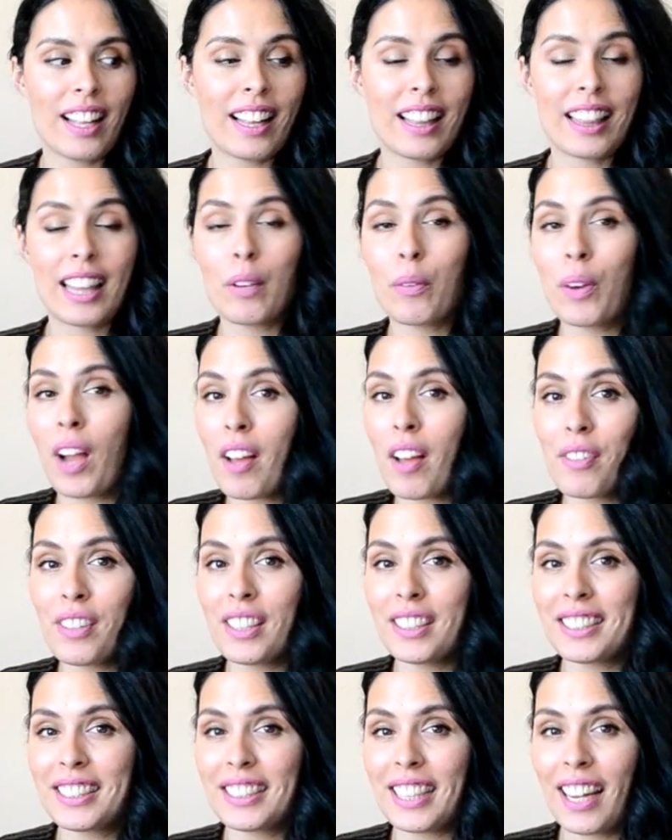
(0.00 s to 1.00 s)
They were having
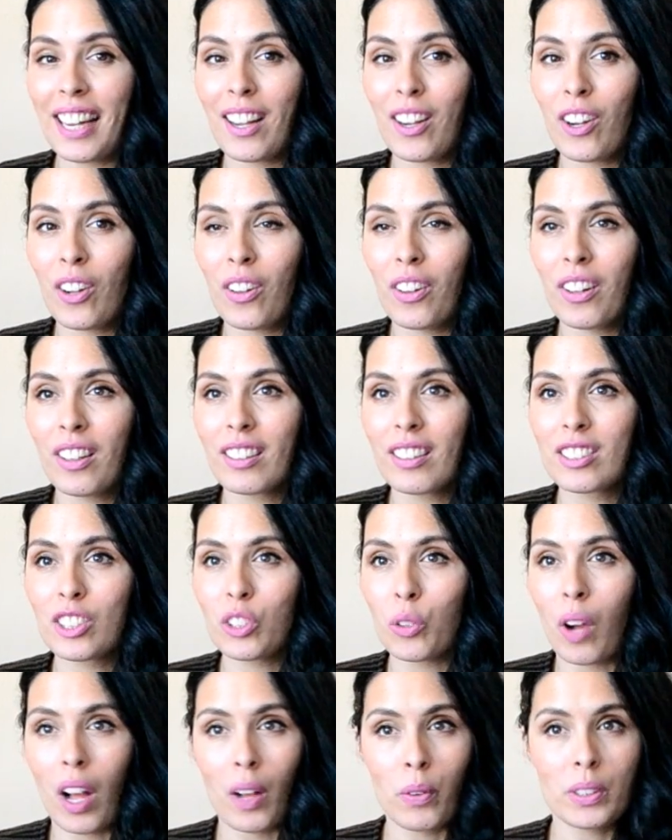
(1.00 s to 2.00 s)
a sale,
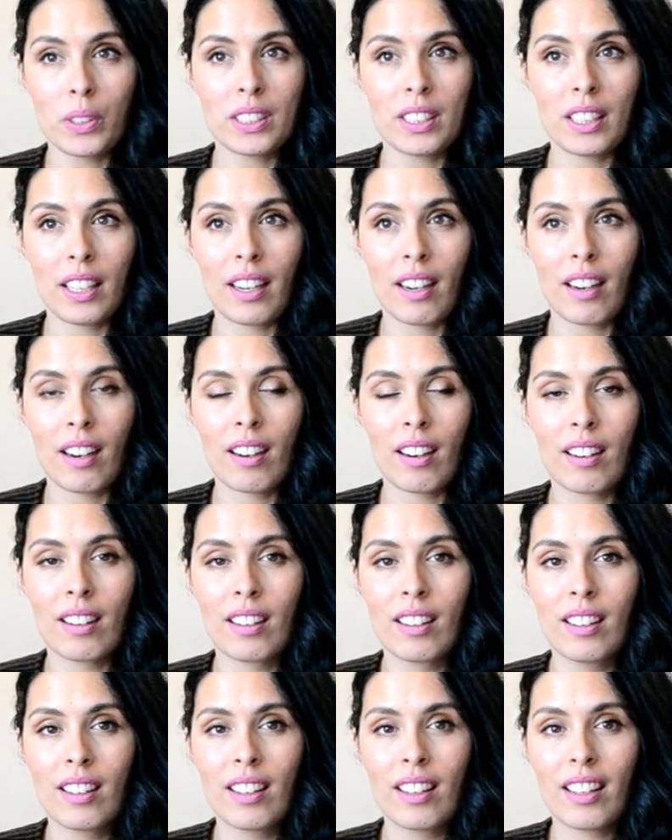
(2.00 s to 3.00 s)
so I was there
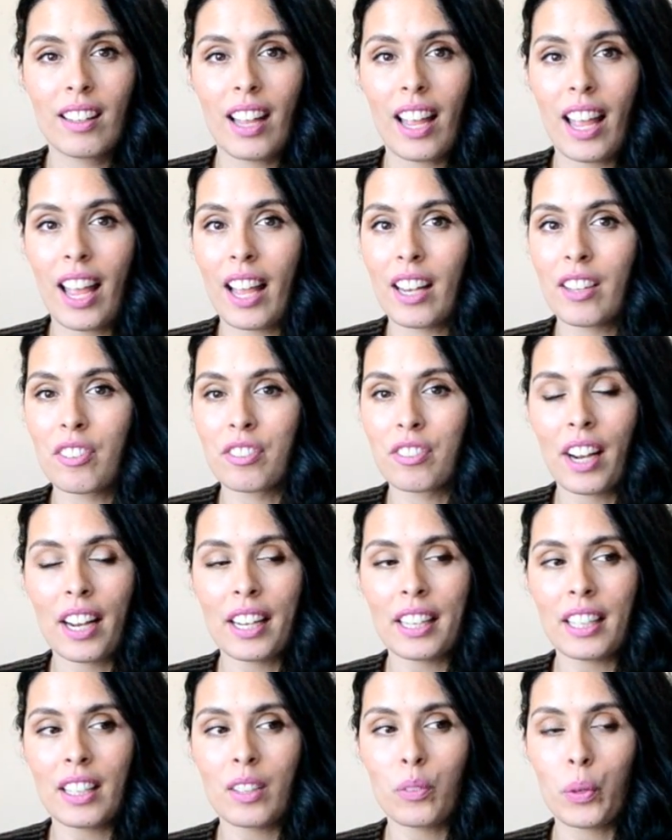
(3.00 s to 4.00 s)
and
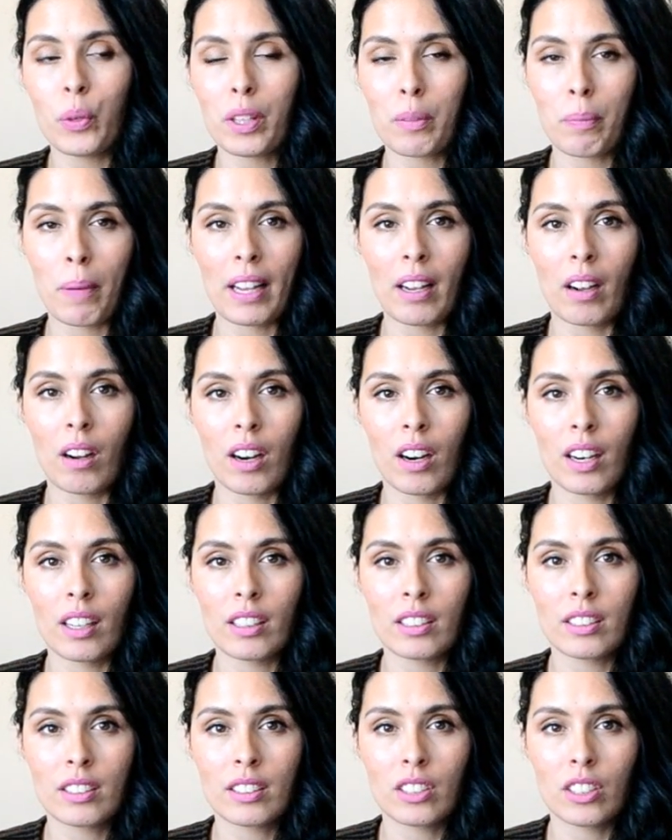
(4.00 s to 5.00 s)
ready with my
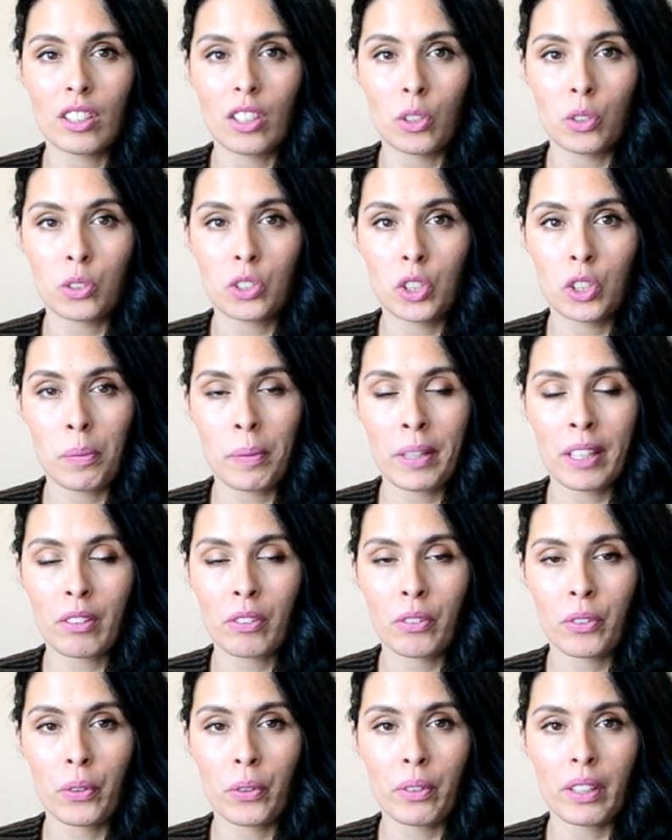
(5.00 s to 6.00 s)
cart to go zooming
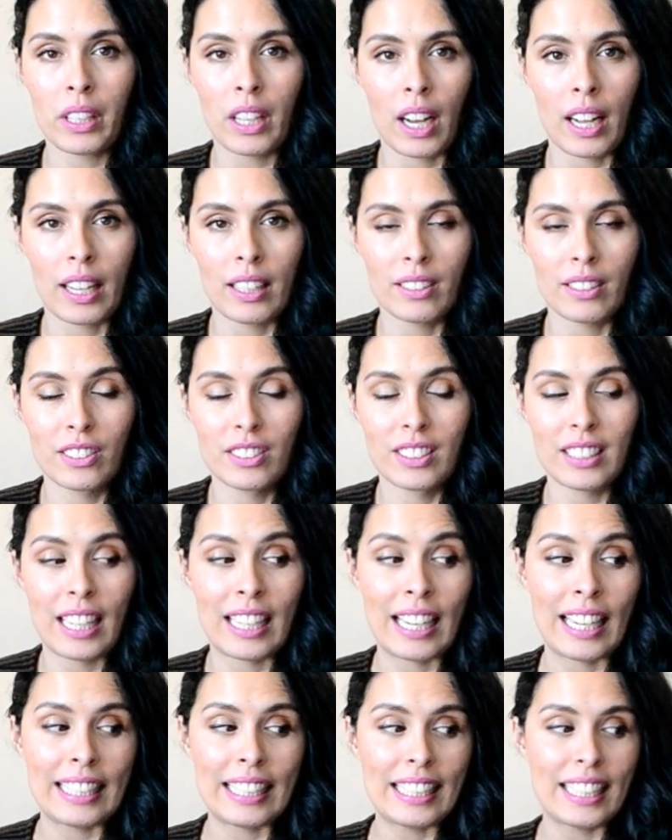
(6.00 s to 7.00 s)
through the aisles, and
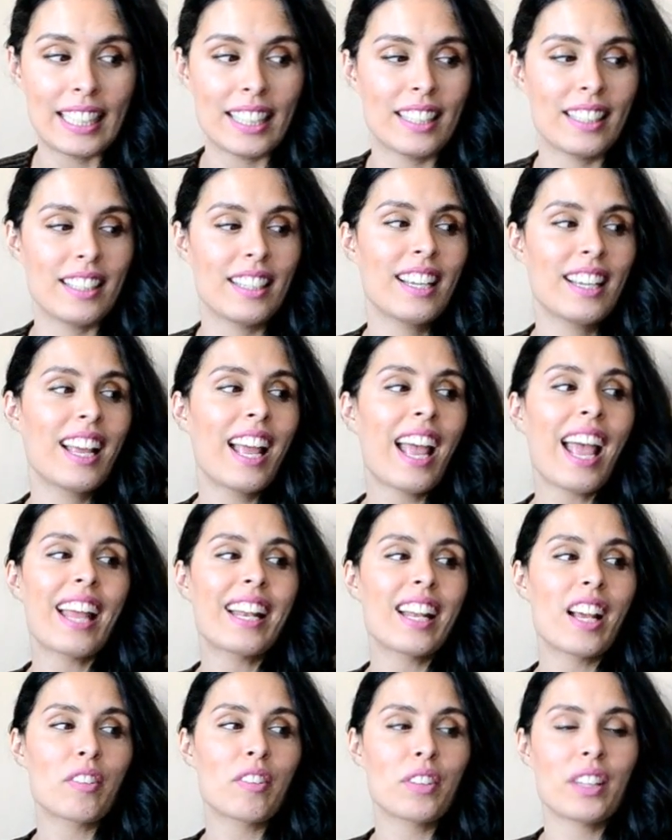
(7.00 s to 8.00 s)
I did. And
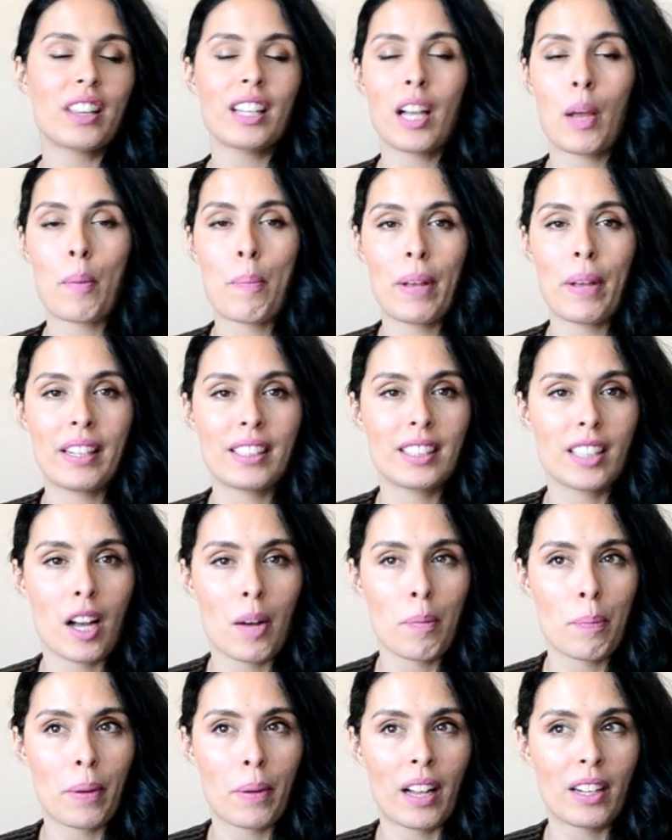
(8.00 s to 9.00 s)
everything I picked
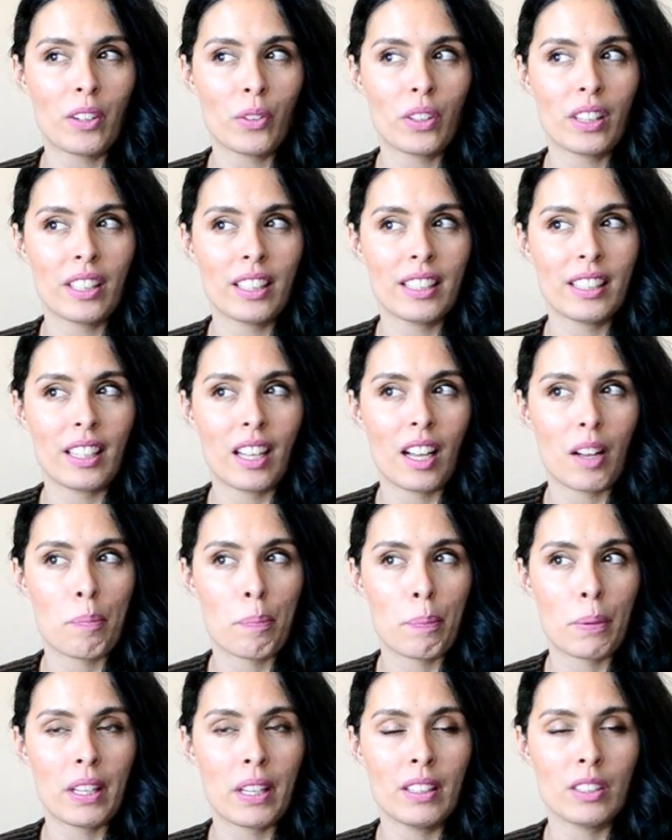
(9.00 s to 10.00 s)
up, I don't think a
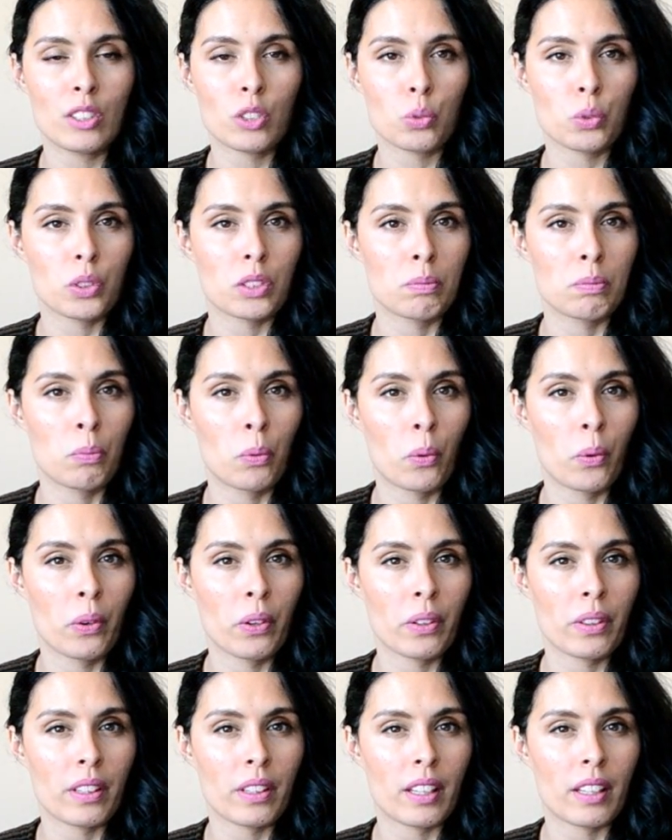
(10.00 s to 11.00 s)
piece was more
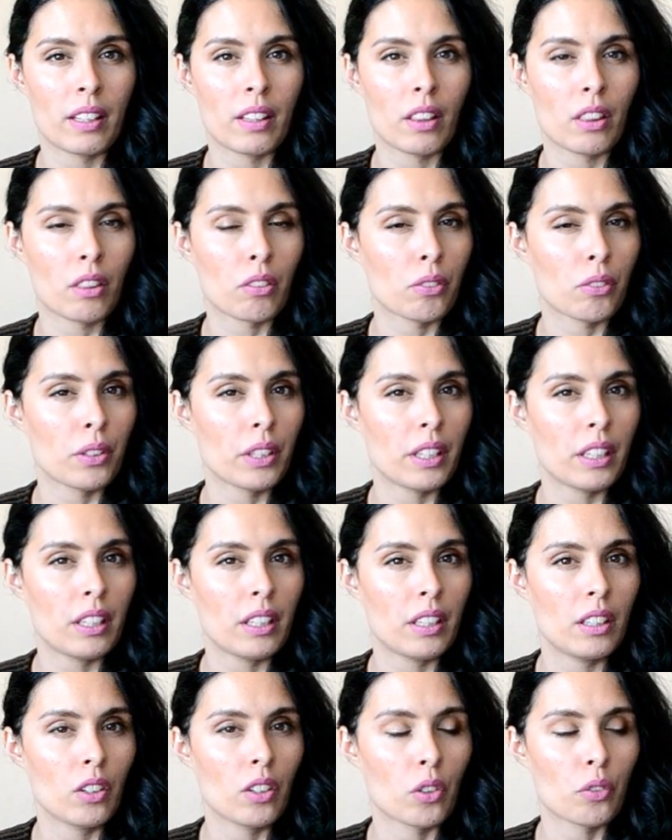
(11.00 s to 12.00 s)
than
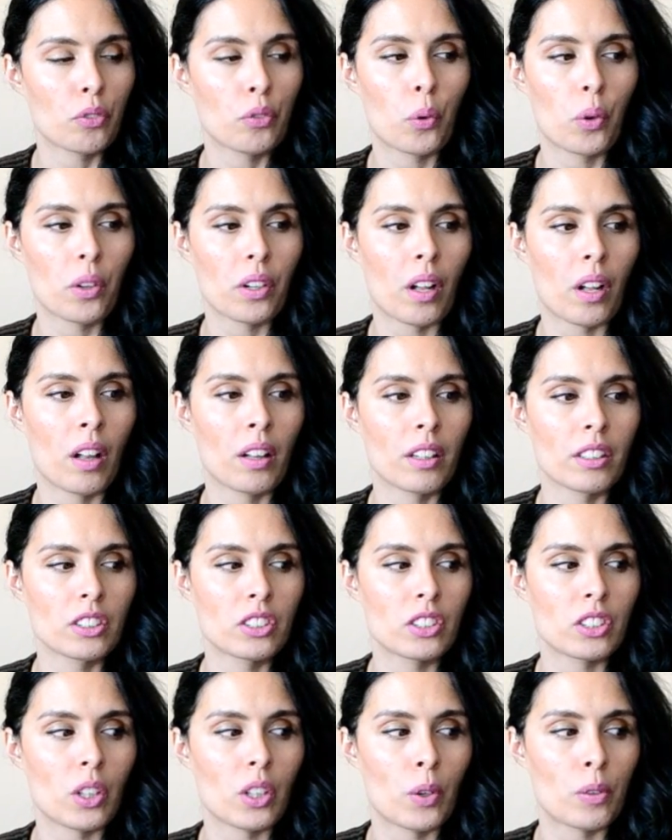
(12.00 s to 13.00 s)
$3 or $4.
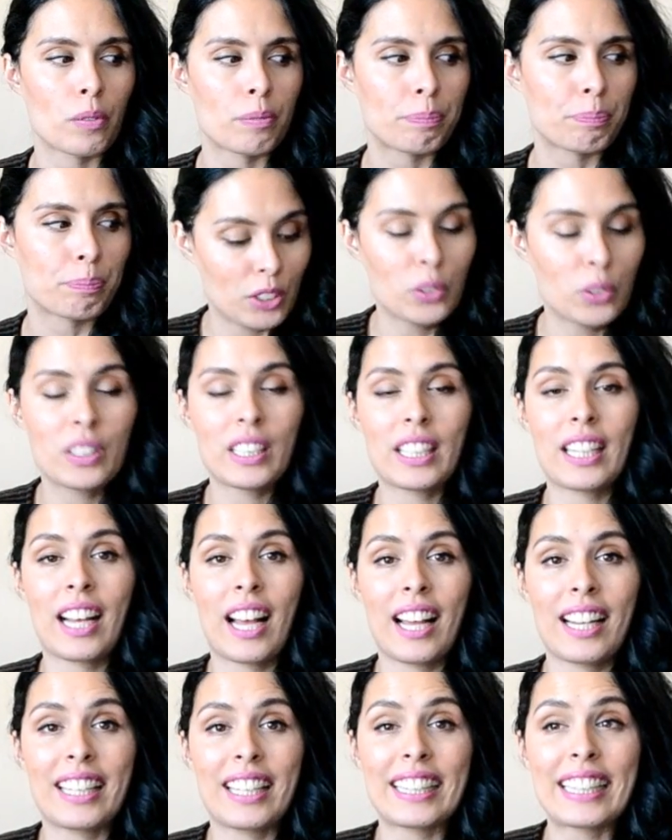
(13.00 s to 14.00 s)
So doing a
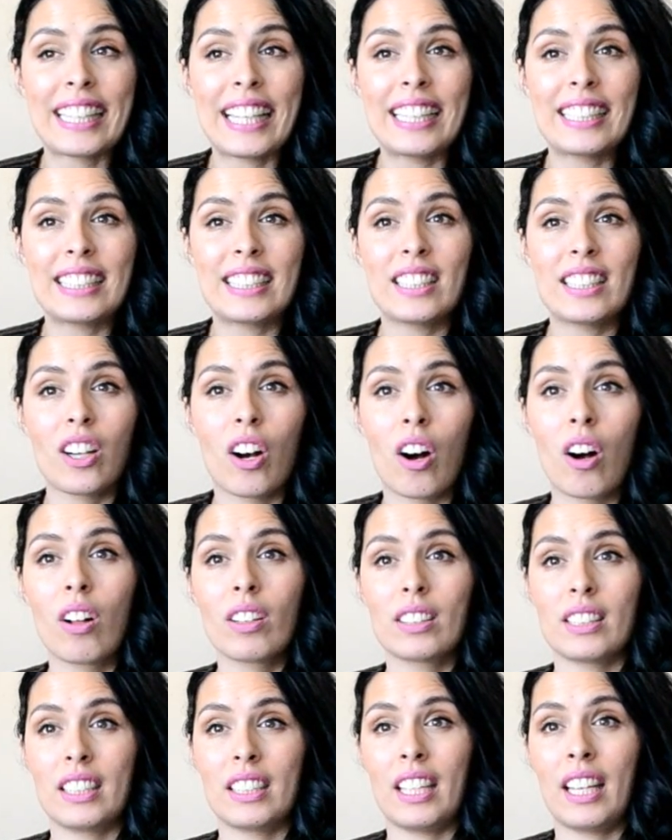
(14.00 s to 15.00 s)
kind of lazy haul
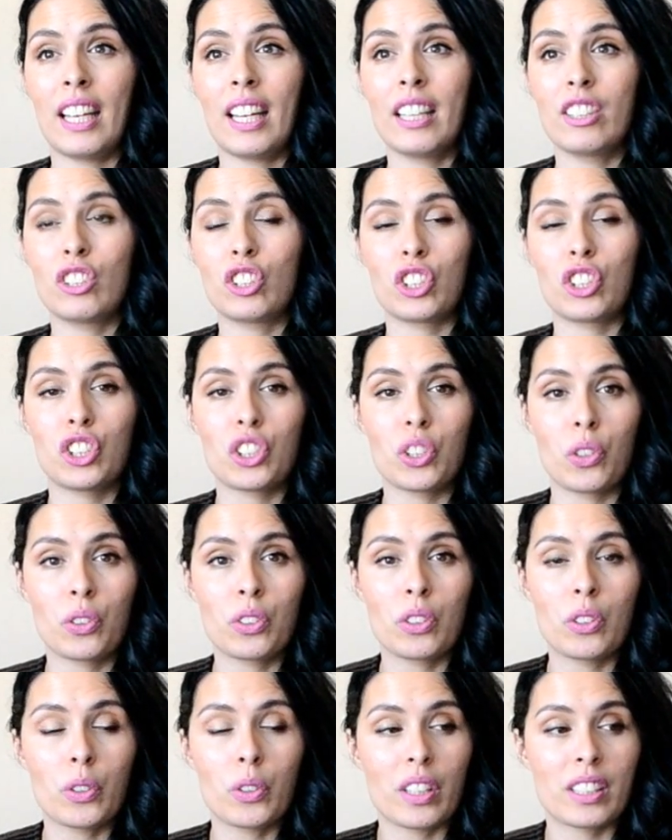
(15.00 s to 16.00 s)
today, just showing
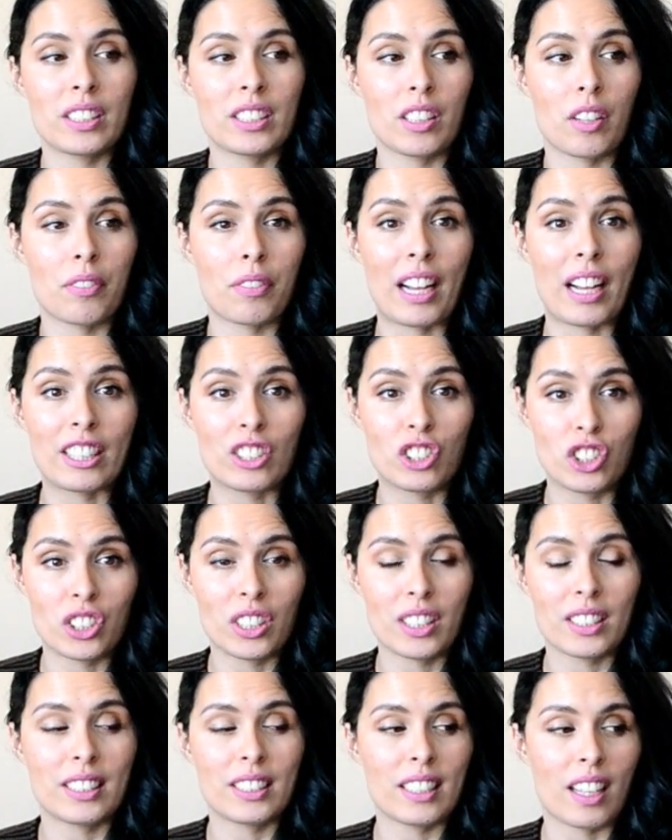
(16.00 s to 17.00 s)
you the stuff I
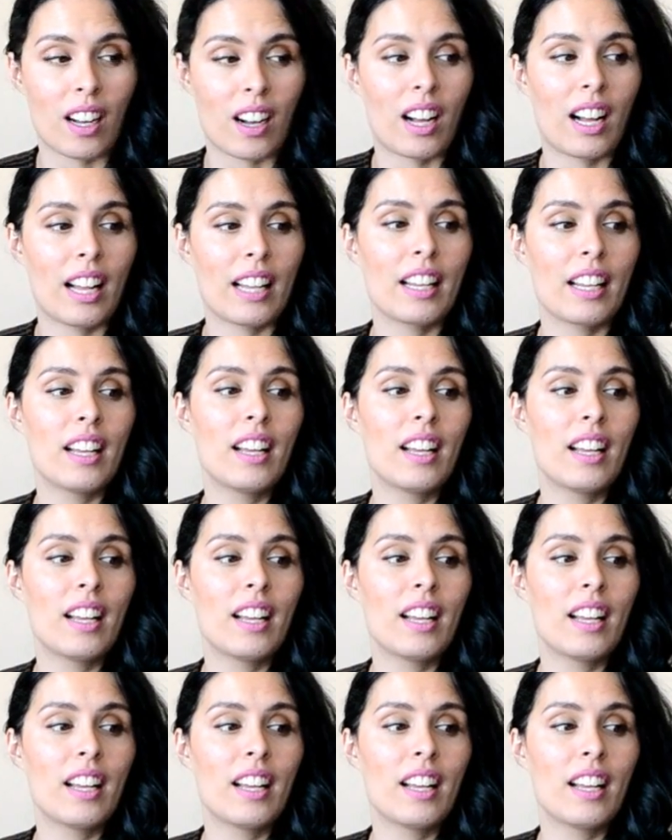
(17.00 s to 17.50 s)
just got.